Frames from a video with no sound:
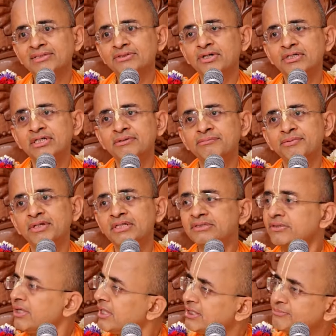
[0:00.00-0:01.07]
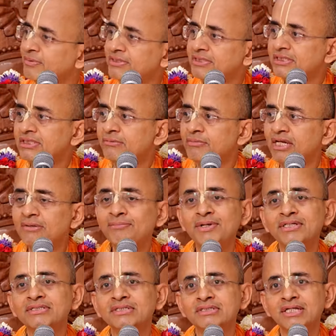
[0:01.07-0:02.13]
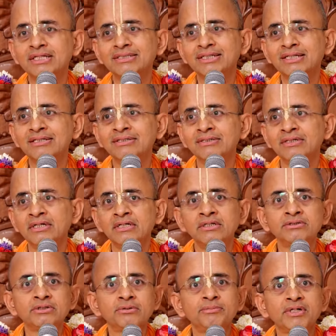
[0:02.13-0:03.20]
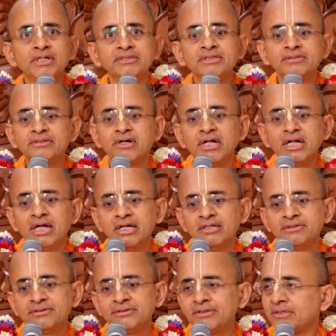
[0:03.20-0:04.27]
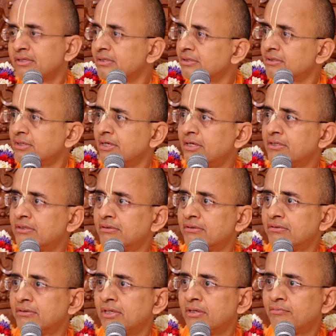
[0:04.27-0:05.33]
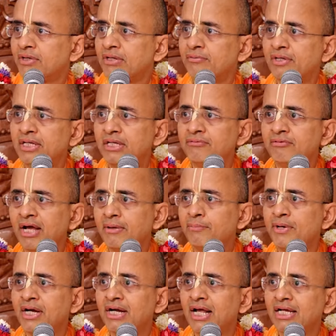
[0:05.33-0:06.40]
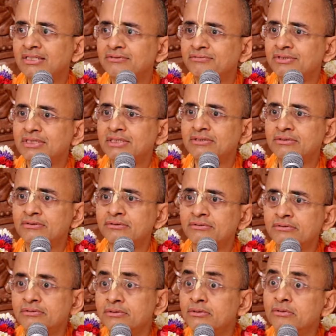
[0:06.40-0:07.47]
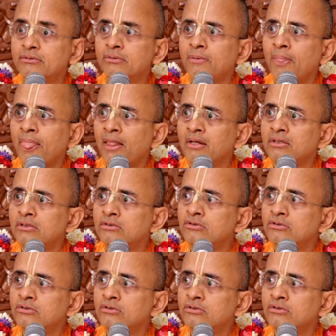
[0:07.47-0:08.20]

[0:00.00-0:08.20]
ISKCON temple. ISKCON has purchased in many places like that. So because ISKCON has uh, a very, very vibrant activity to do,